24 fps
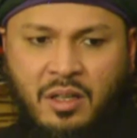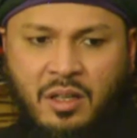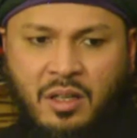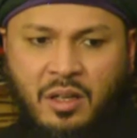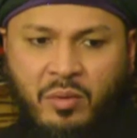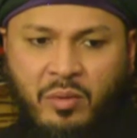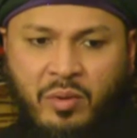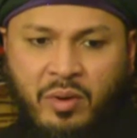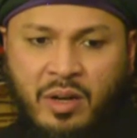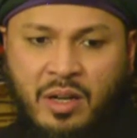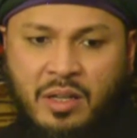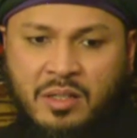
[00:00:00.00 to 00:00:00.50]

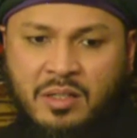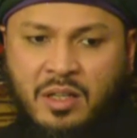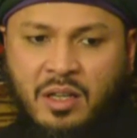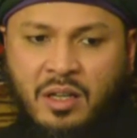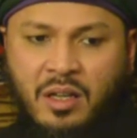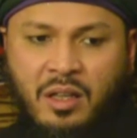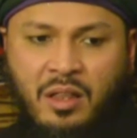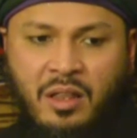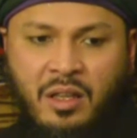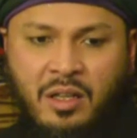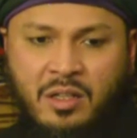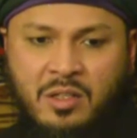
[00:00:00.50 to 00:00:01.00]
We're asking
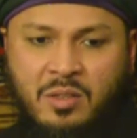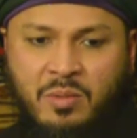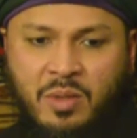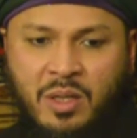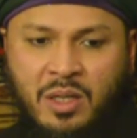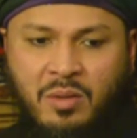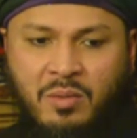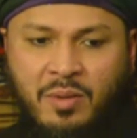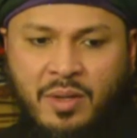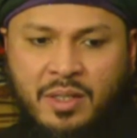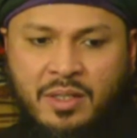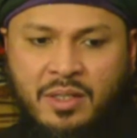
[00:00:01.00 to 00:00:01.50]
Allah
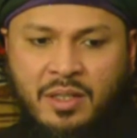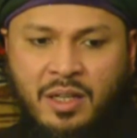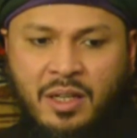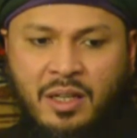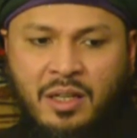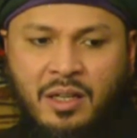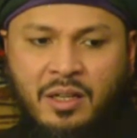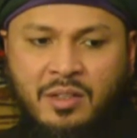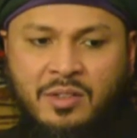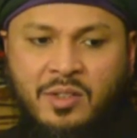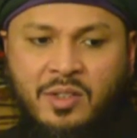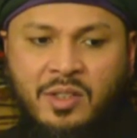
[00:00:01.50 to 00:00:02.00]
subhanahu wa
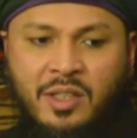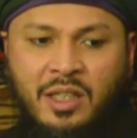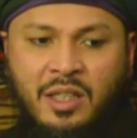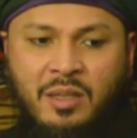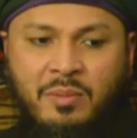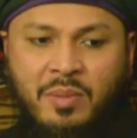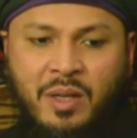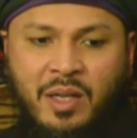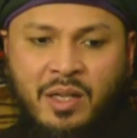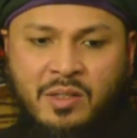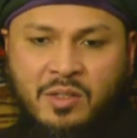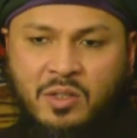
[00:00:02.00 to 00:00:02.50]
ta'ala to
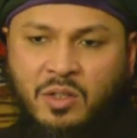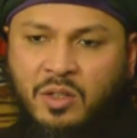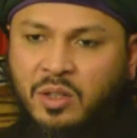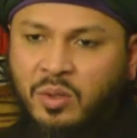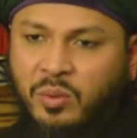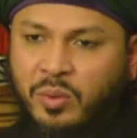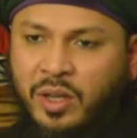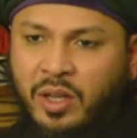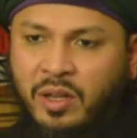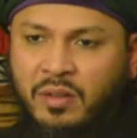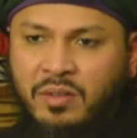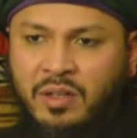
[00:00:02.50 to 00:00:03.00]
keep us on the
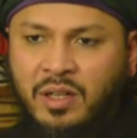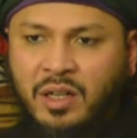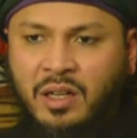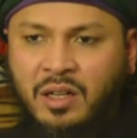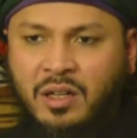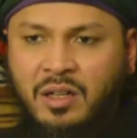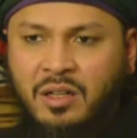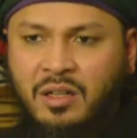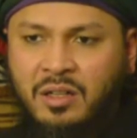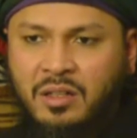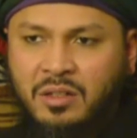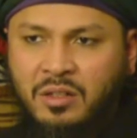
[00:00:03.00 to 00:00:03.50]
way of Haqq,
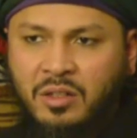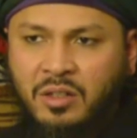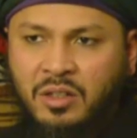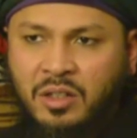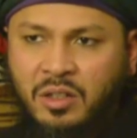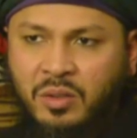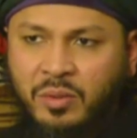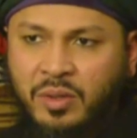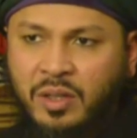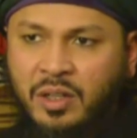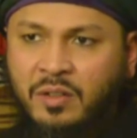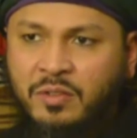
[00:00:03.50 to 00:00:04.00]
on the
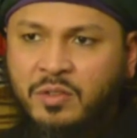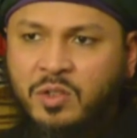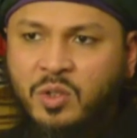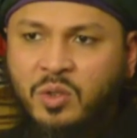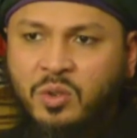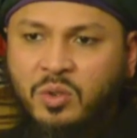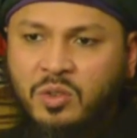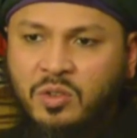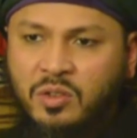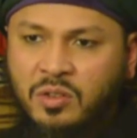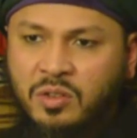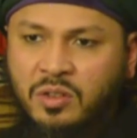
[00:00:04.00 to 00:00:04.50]
way of
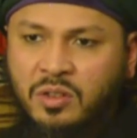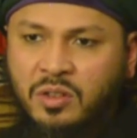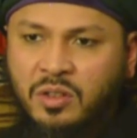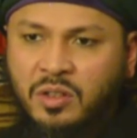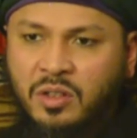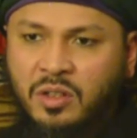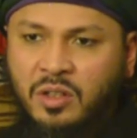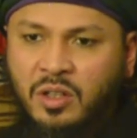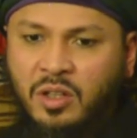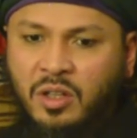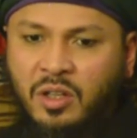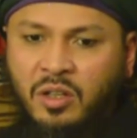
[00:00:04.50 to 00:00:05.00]
truth.
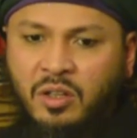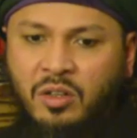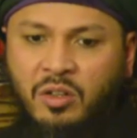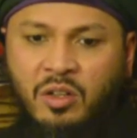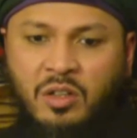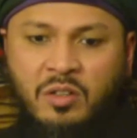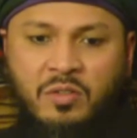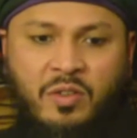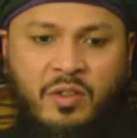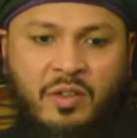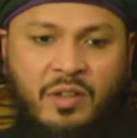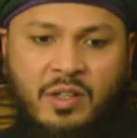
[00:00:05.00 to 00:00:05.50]

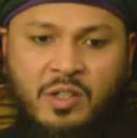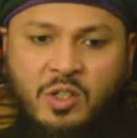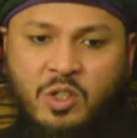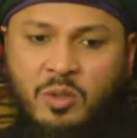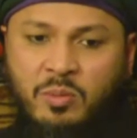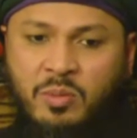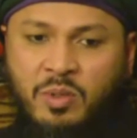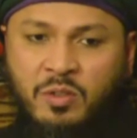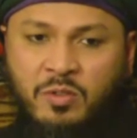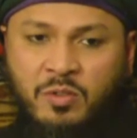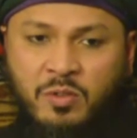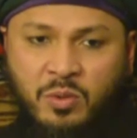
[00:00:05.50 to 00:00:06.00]
Not for us to
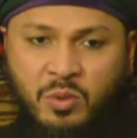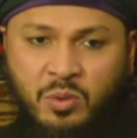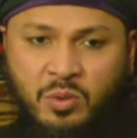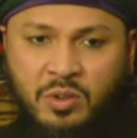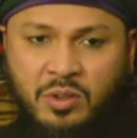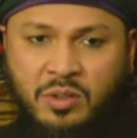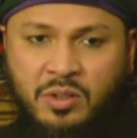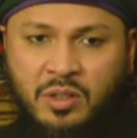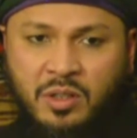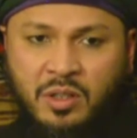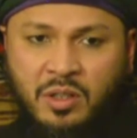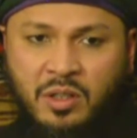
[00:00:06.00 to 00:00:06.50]
be
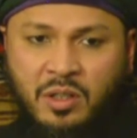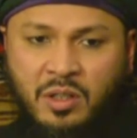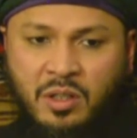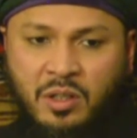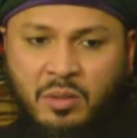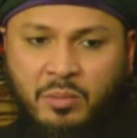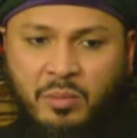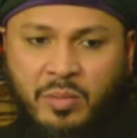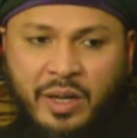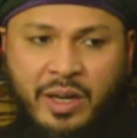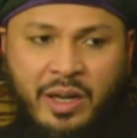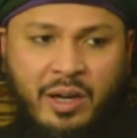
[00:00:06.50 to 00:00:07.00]
fooled
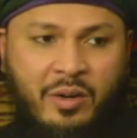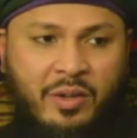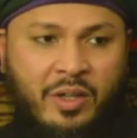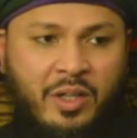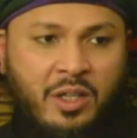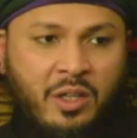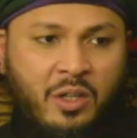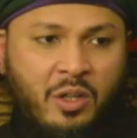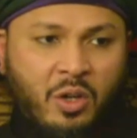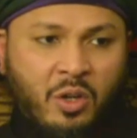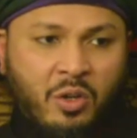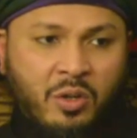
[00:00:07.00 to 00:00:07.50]
by our
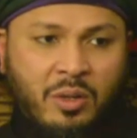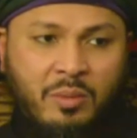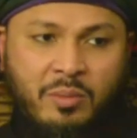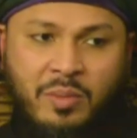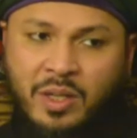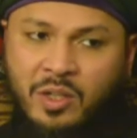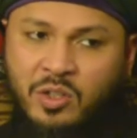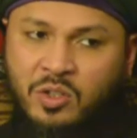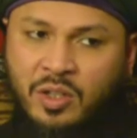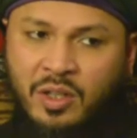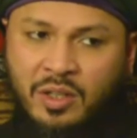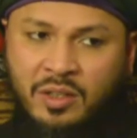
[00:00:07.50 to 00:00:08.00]
ego and by
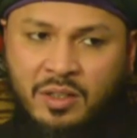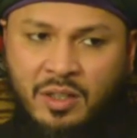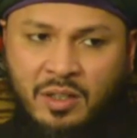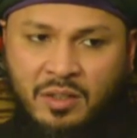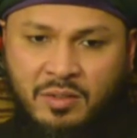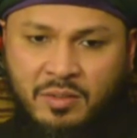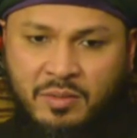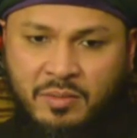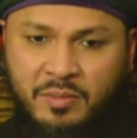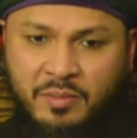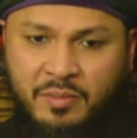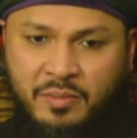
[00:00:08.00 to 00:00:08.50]
shaitan.
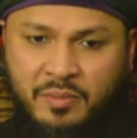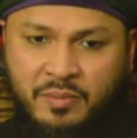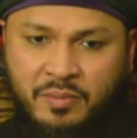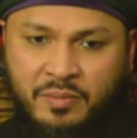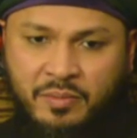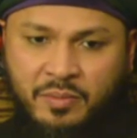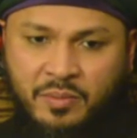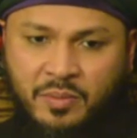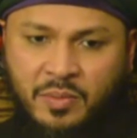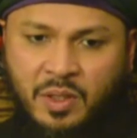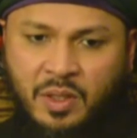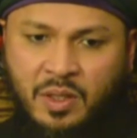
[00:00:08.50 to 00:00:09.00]

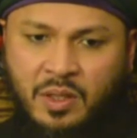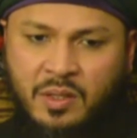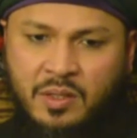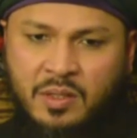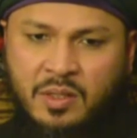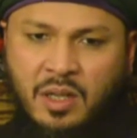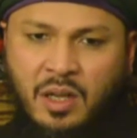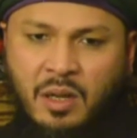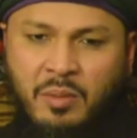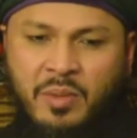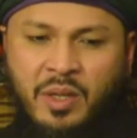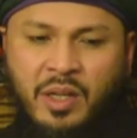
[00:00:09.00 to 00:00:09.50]
It's
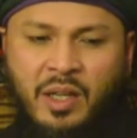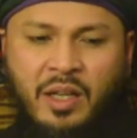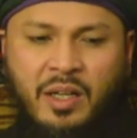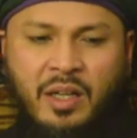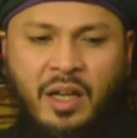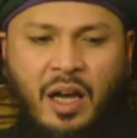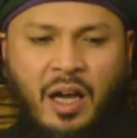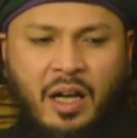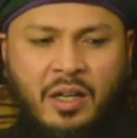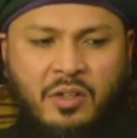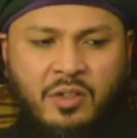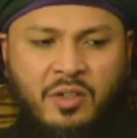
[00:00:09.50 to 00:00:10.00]
coming in
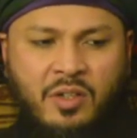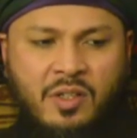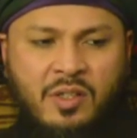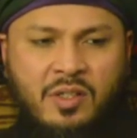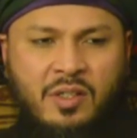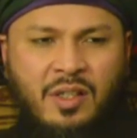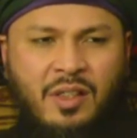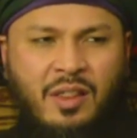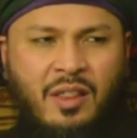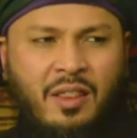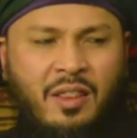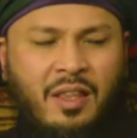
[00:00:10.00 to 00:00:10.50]
hundreds
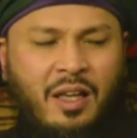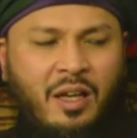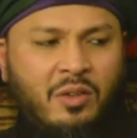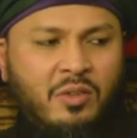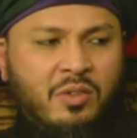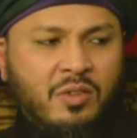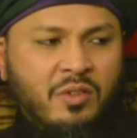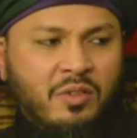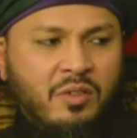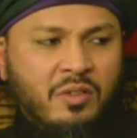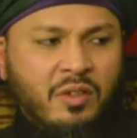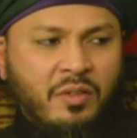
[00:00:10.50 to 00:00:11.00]
and
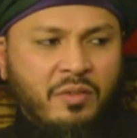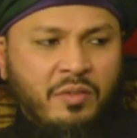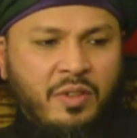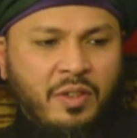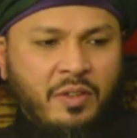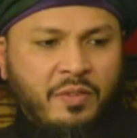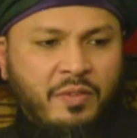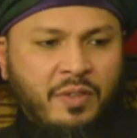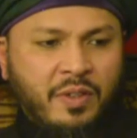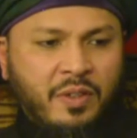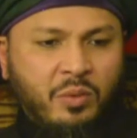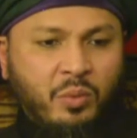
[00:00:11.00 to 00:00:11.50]
thousands of
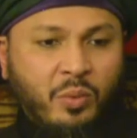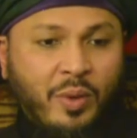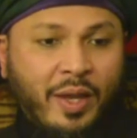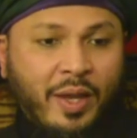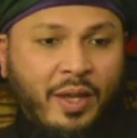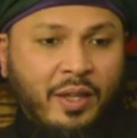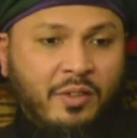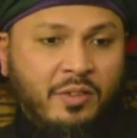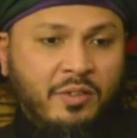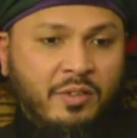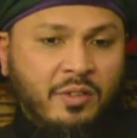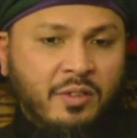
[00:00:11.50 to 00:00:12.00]
different
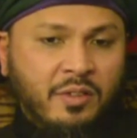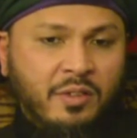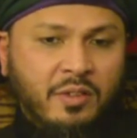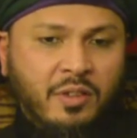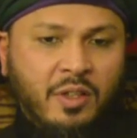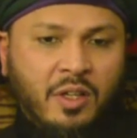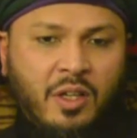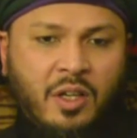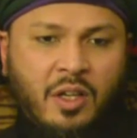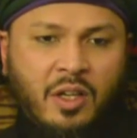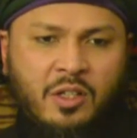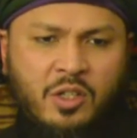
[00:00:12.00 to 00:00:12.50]
ways,
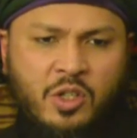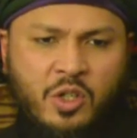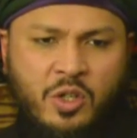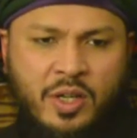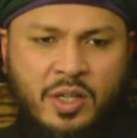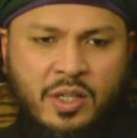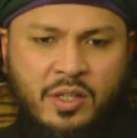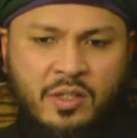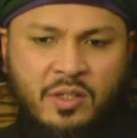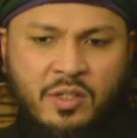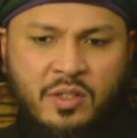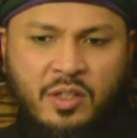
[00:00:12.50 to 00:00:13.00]

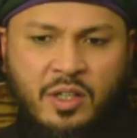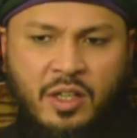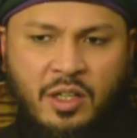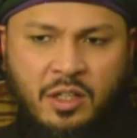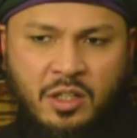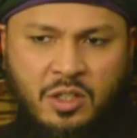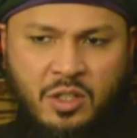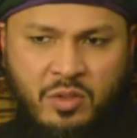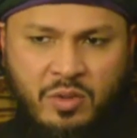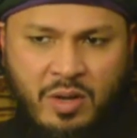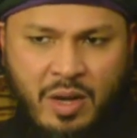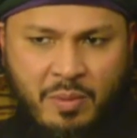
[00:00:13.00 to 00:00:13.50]
tricks and
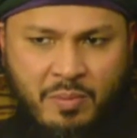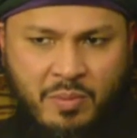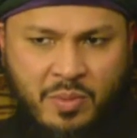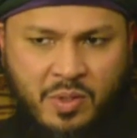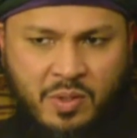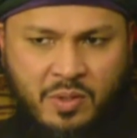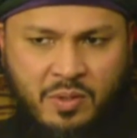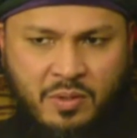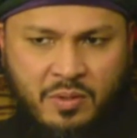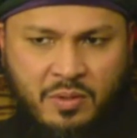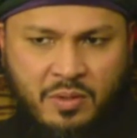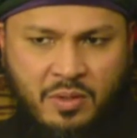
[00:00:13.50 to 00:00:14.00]

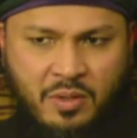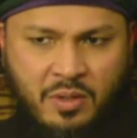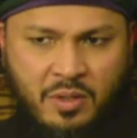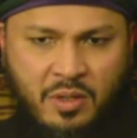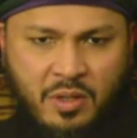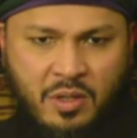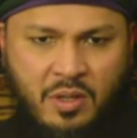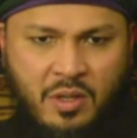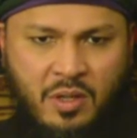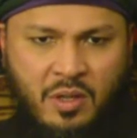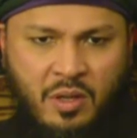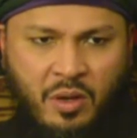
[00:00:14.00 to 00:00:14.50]
traps.
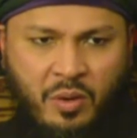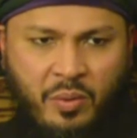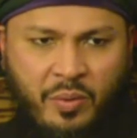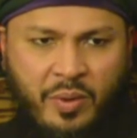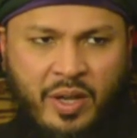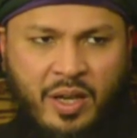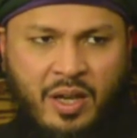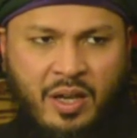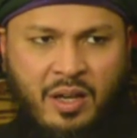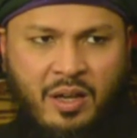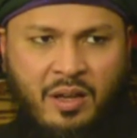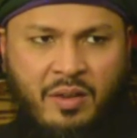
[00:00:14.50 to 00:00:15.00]
We
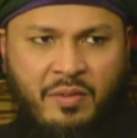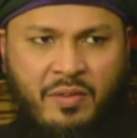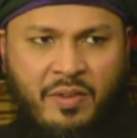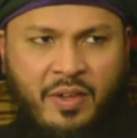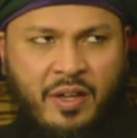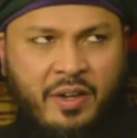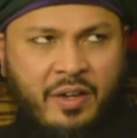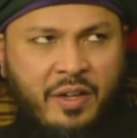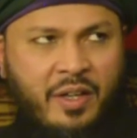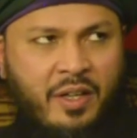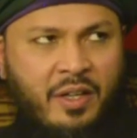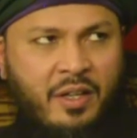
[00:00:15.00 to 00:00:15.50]
are
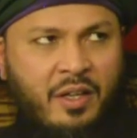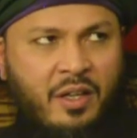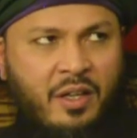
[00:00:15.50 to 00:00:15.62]
very